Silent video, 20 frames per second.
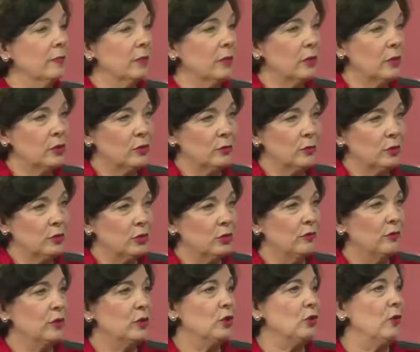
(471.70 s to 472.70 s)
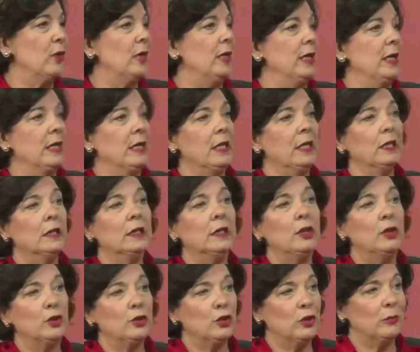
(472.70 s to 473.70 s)
customer service training and then
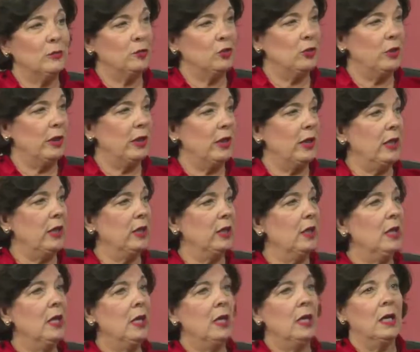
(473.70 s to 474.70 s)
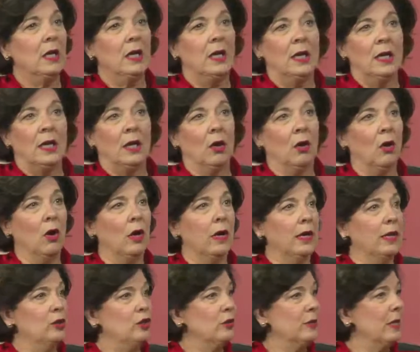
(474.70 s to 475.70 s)
leadership training, and
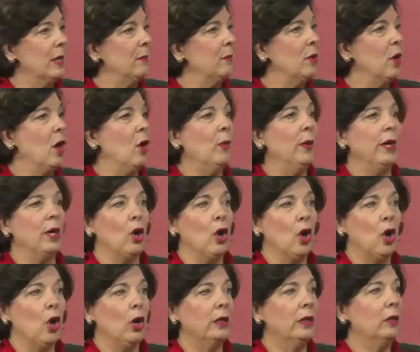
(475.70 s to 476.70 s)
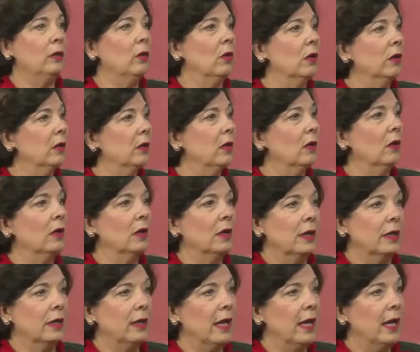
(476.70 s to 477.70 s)
it just kept going on and on and
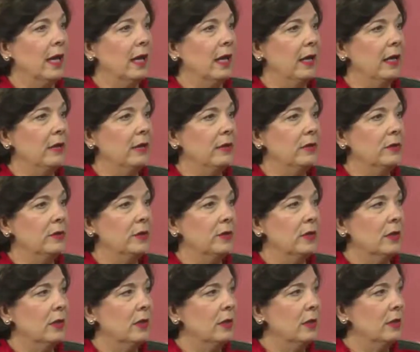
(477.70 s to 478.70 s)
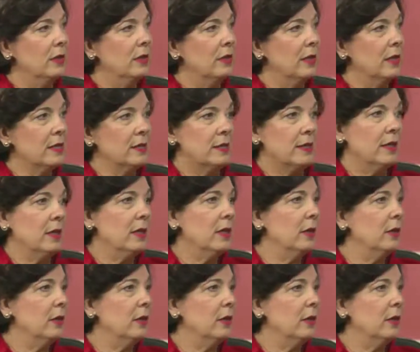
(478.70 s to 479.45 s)
on. And next thing I